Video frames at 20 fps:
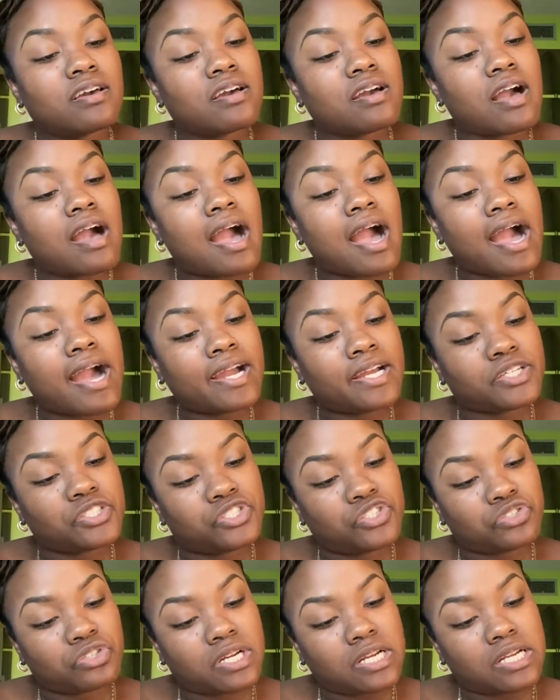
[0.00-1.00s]

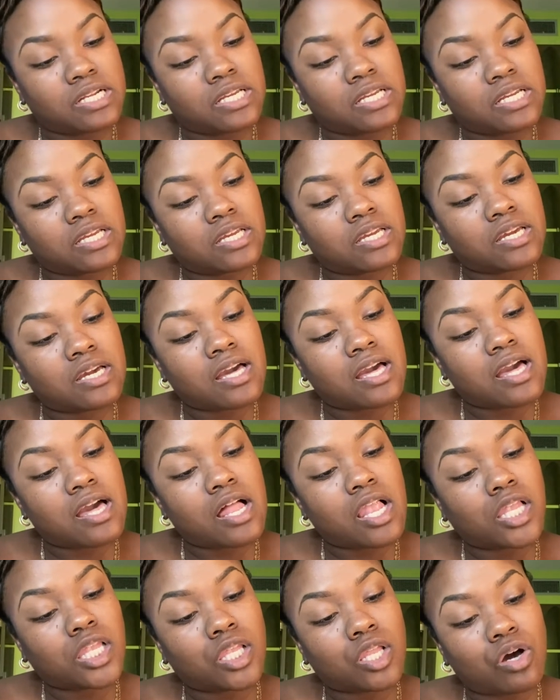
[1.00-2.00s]
Hydrating
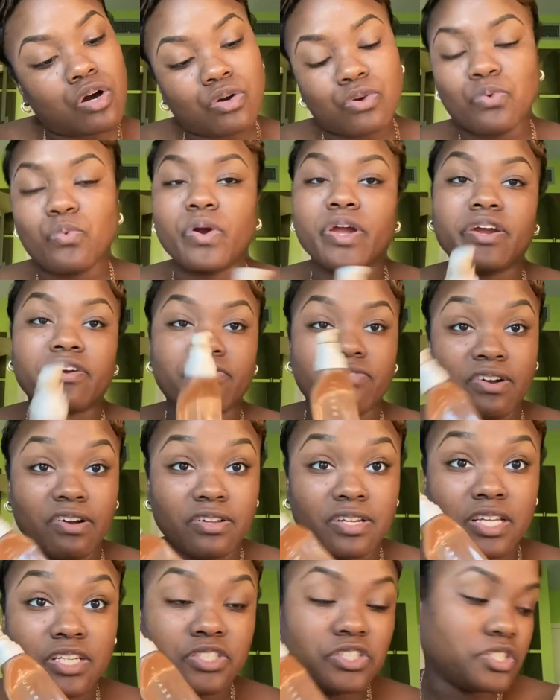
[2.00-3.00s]
Longwear
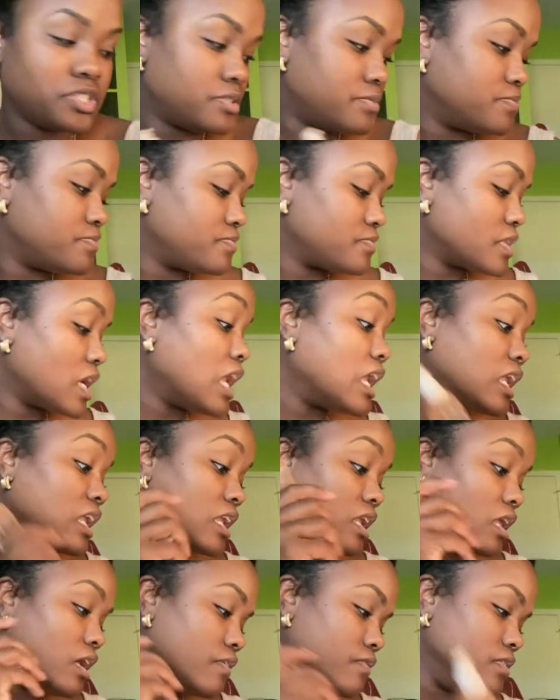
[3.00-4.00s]
Foundation.
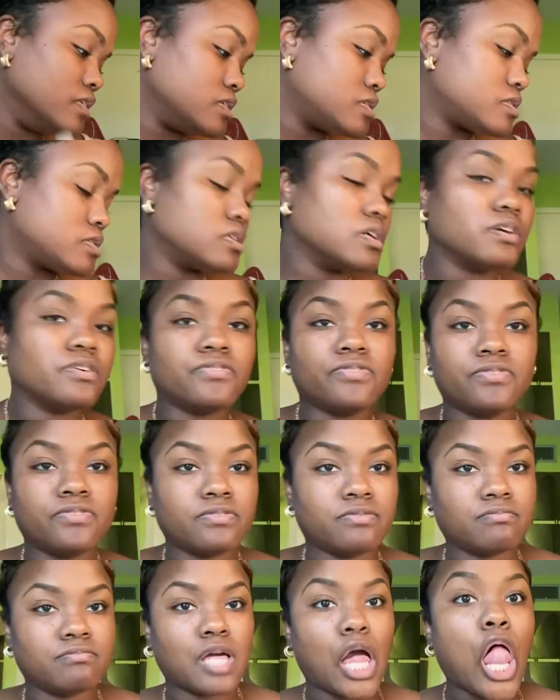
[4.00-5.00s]
Love this stuff.
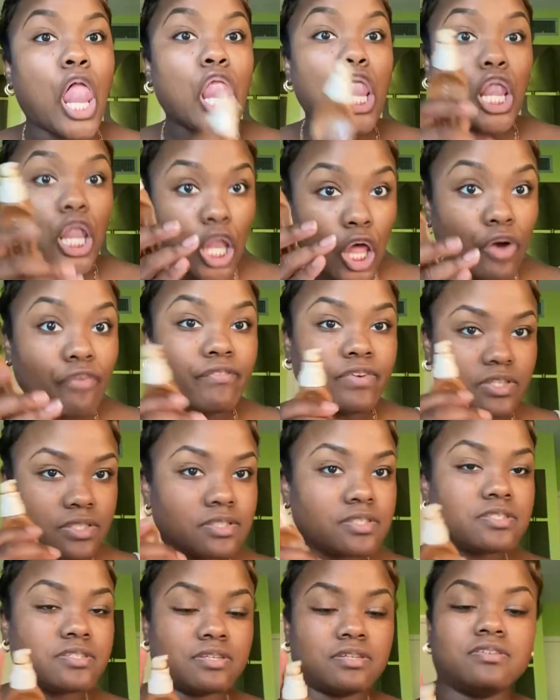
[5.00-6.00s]
Love it.